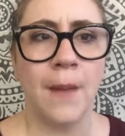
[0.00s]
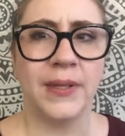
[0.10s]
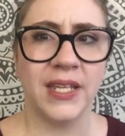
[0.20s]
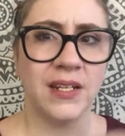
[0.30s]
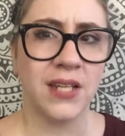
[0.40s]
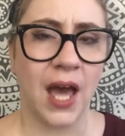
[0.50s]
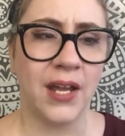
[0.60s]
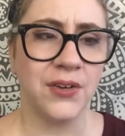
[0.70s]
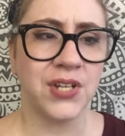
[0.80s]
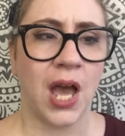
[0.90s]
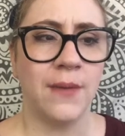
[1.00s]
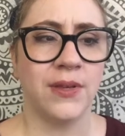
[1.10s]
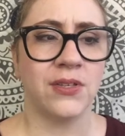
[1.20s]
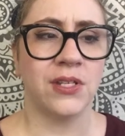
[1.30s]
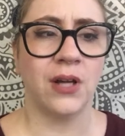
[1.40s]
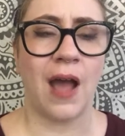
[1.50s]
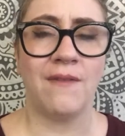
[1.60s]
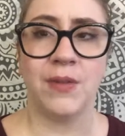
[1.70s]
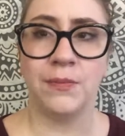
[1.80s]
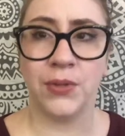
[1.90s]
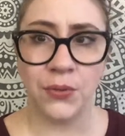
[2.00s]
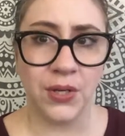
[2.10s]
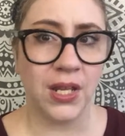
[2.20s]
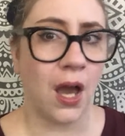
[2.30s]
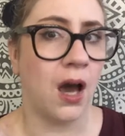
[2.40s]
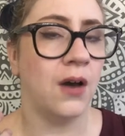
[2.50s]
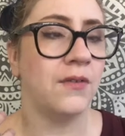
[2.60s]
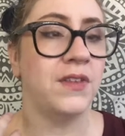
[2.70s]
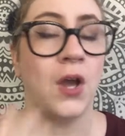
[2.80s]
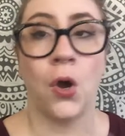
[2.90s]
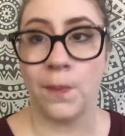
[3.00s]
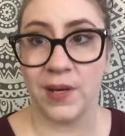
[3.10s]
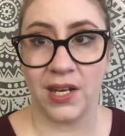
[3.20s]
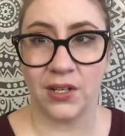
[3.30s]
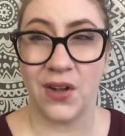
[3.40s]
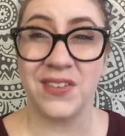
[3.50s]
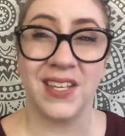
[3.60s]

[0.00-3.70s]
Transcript: but the entire time you still have the beauty of the opening notes.